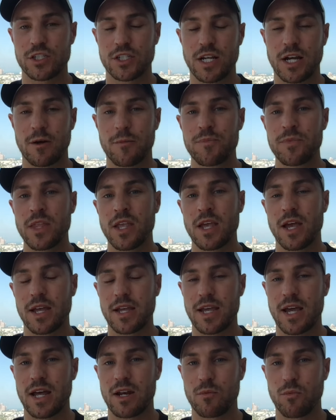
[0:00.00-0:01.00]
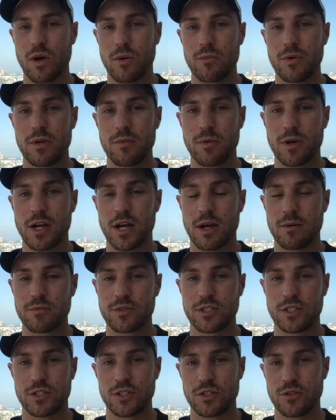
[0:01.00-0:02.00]
Now, again, when we become
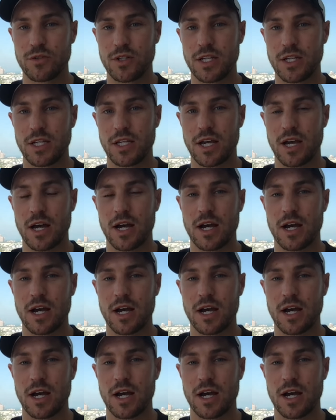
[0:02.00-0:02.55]
to do the